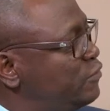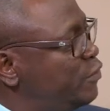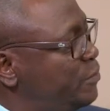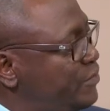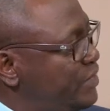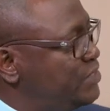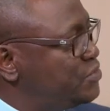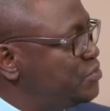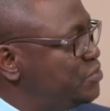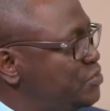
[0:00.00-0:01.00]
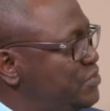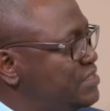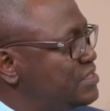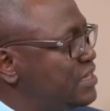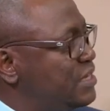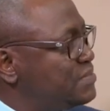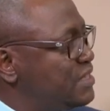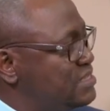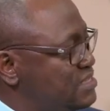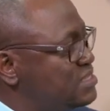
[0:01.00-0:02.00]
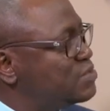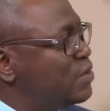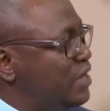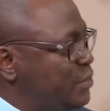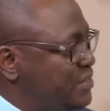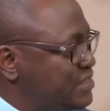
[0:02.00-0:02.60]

fall prey to, to these scams. And this is why we